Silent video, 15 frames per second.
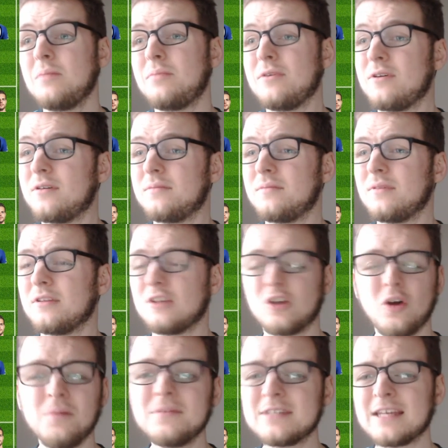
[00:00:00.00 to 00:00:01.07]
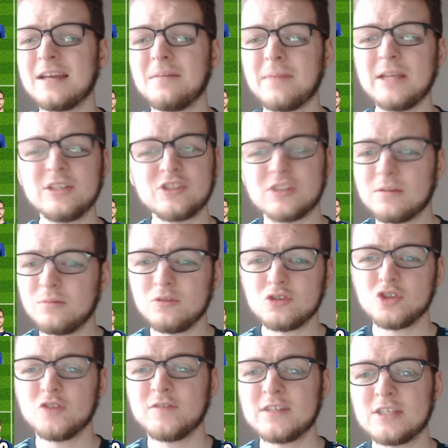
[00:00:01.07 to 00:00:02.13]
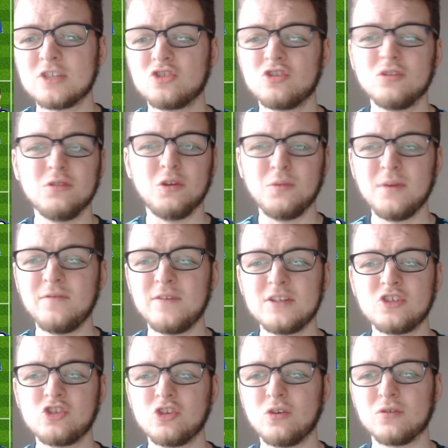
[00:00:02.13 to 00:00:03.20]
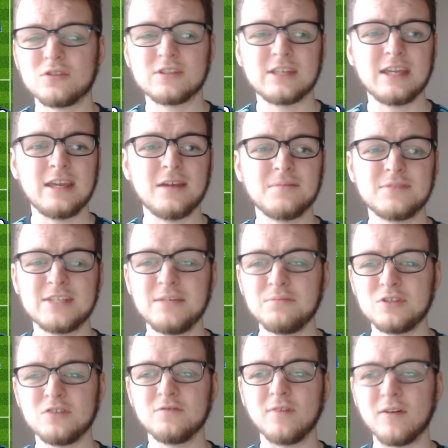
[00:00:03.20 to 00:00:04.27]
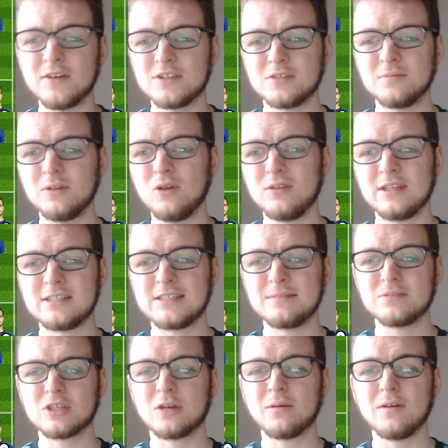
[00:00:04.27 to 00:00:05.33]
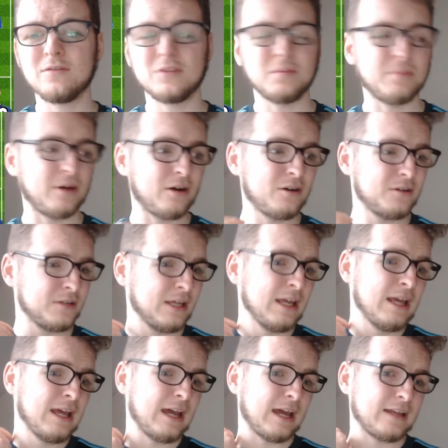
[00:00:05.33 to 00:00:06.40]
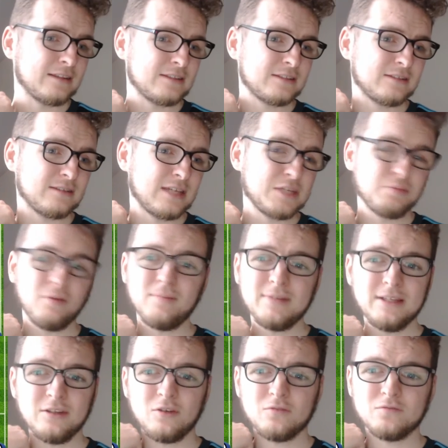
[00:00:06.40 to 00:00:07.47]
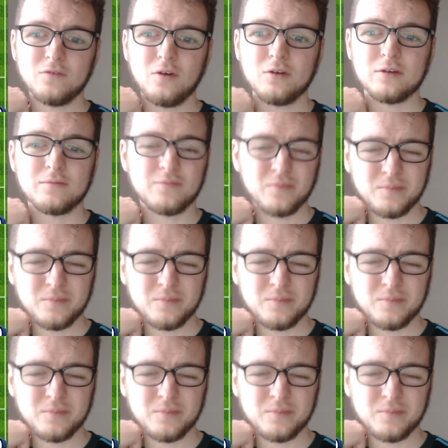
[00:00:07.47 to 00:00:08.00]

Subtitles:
but the commentator mentioned, I'm not sure if this is true, that with his shots he seems to rise them a lot and they seem to go over the bar. And he's probably not wrong.